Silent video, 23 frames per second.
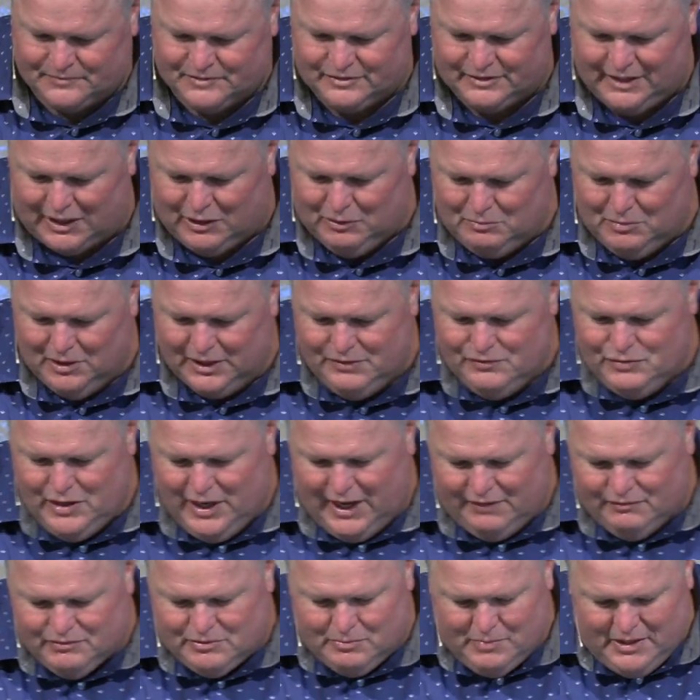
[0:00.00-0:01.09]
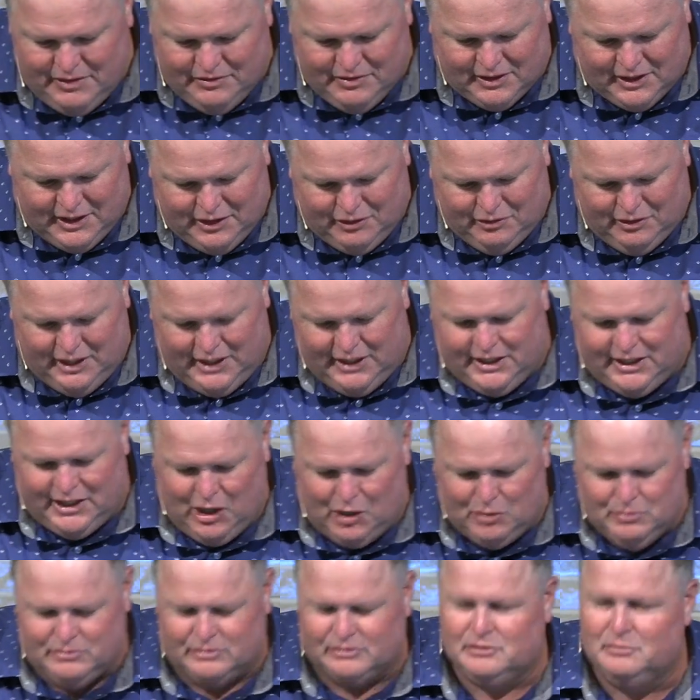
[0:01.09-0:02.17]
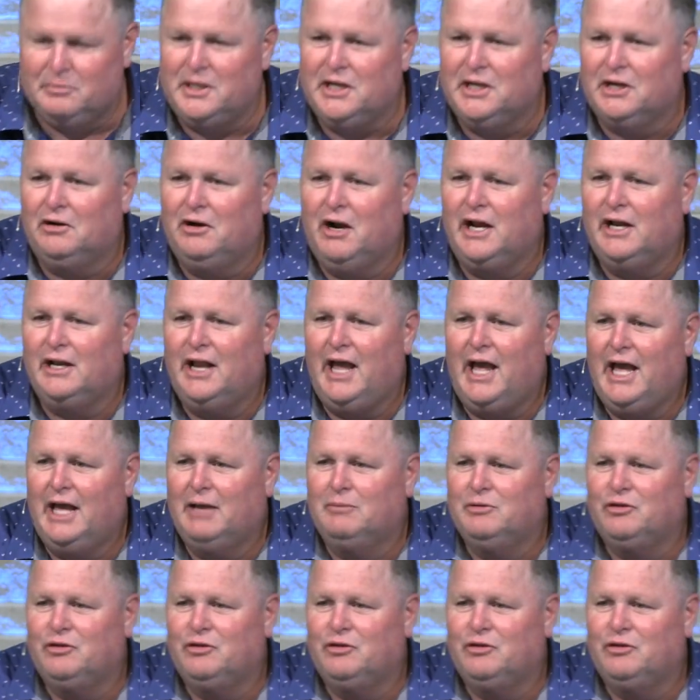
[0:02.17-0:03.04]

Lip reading: See, I don't believe you have to be the Little League coach to be a great dad,